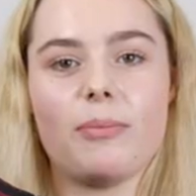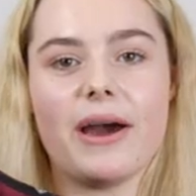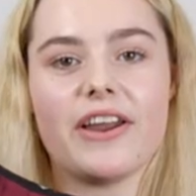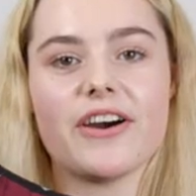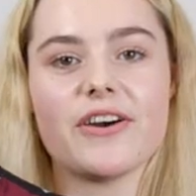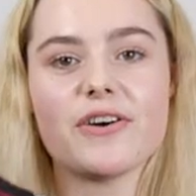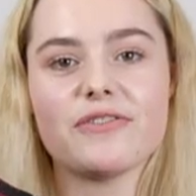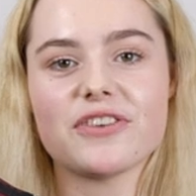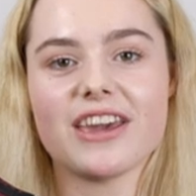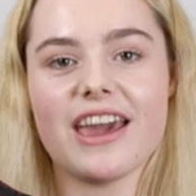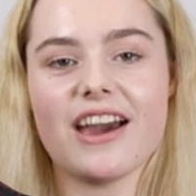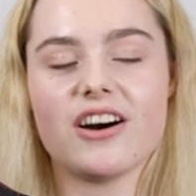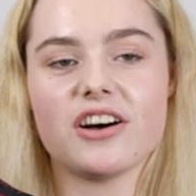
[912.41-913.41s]
pad, I
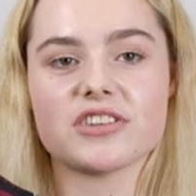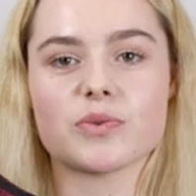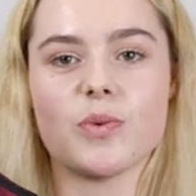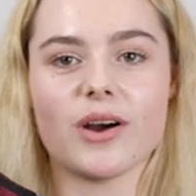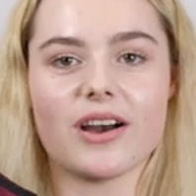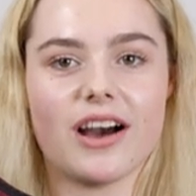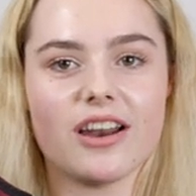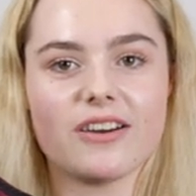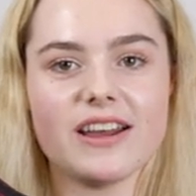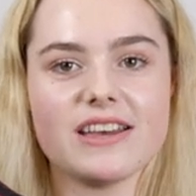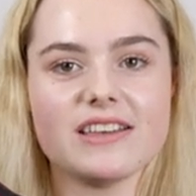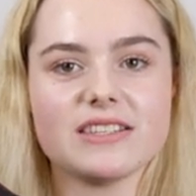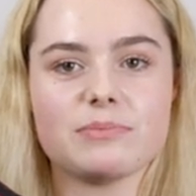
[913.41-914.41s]
often get asked what colour
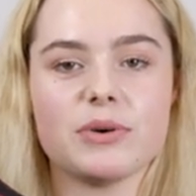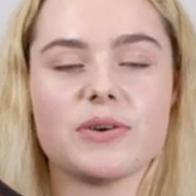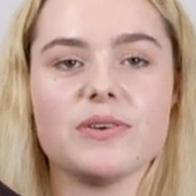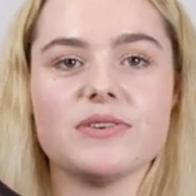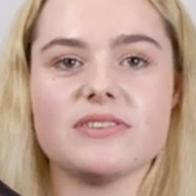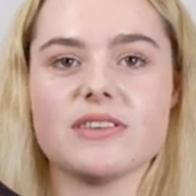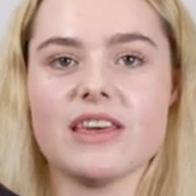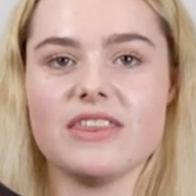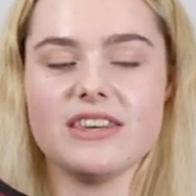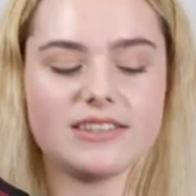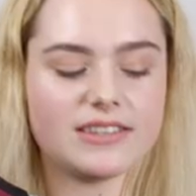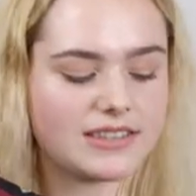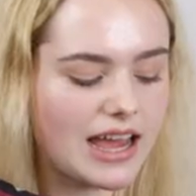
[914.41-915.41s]
it is, because
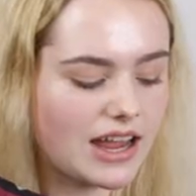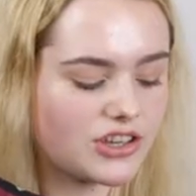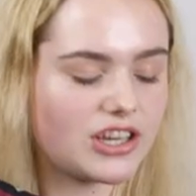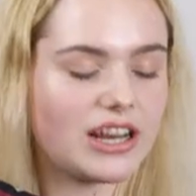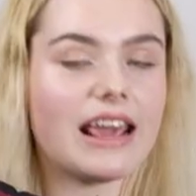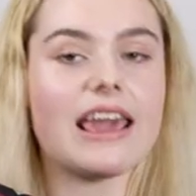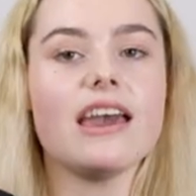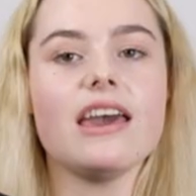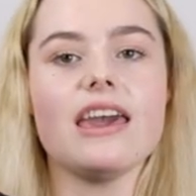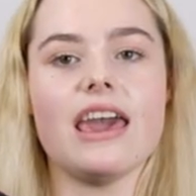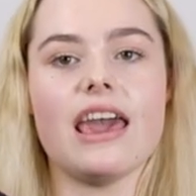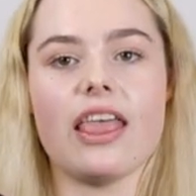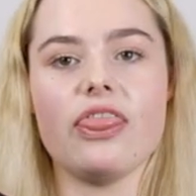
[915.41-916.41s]
this is actually
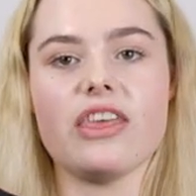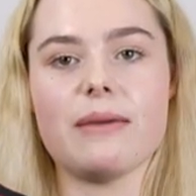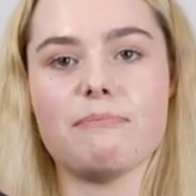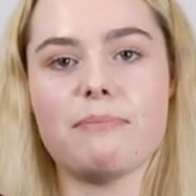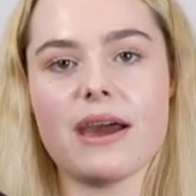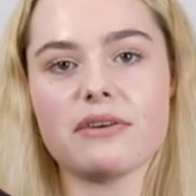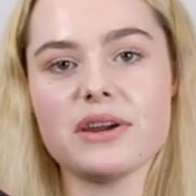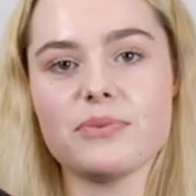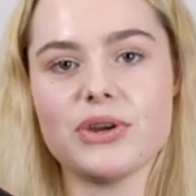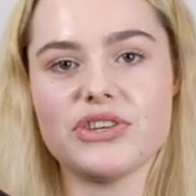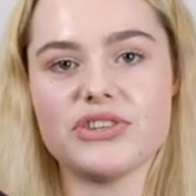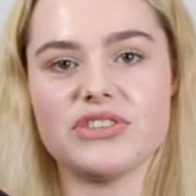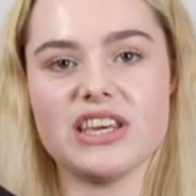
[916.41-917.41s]
in the berry,
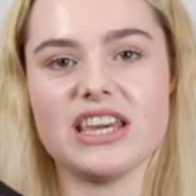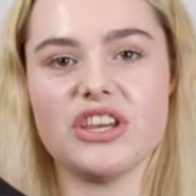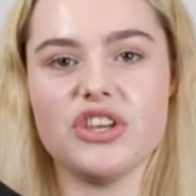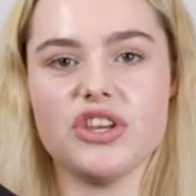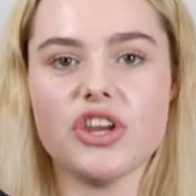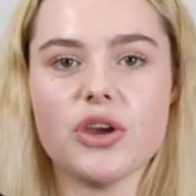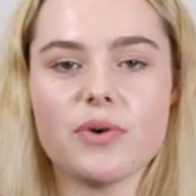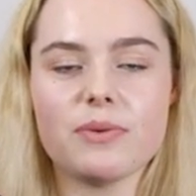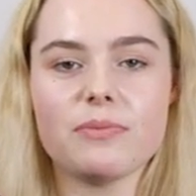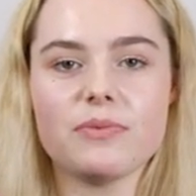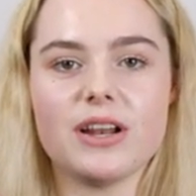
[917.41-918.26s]
which is the newer